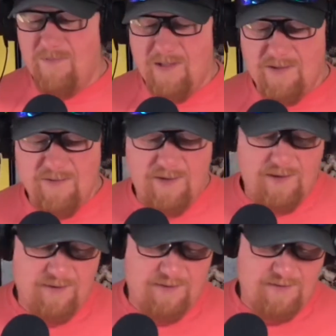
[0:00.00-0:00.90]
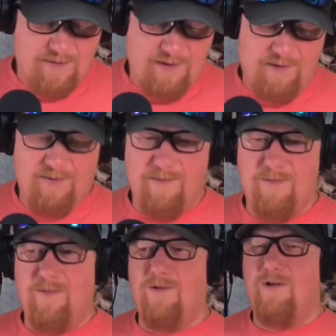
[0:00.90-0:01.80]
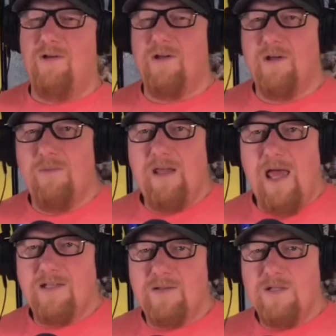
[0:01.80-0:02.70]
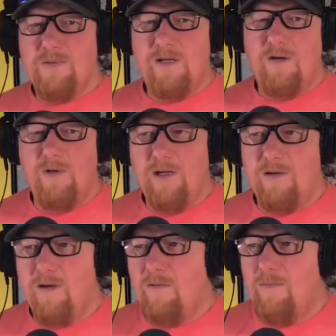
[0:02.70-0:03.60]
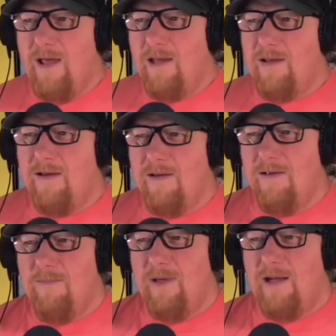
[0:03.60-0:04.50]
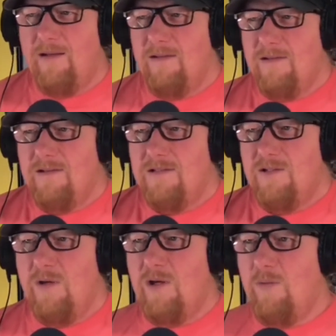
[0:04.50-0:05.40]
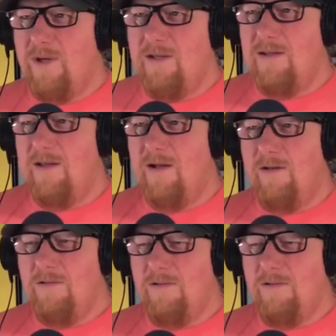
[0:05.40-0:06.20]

That's right. That's right. But yeah, so it's been a good week. You know, we're back in Studio BTL.